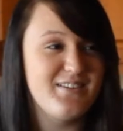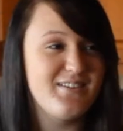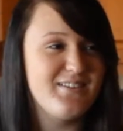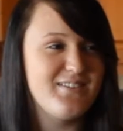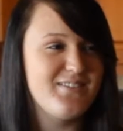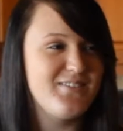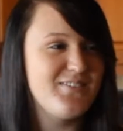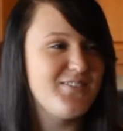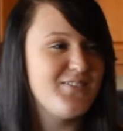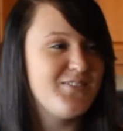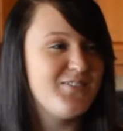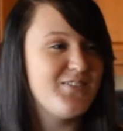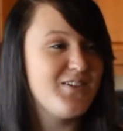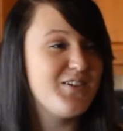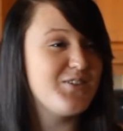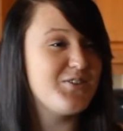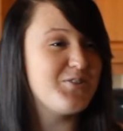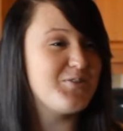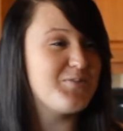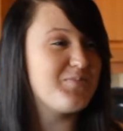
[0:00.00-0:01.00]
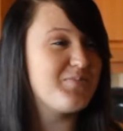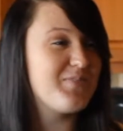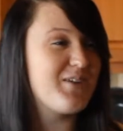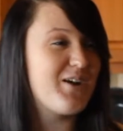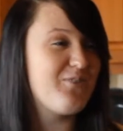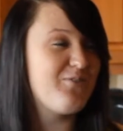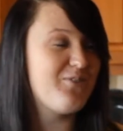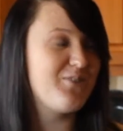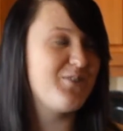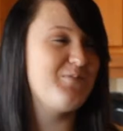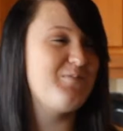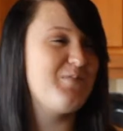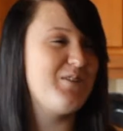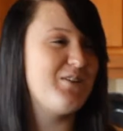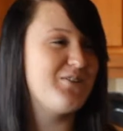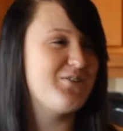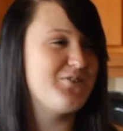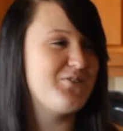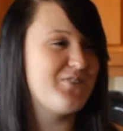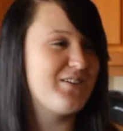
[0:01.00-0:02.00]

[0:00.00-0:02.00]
like? Film. I want to be a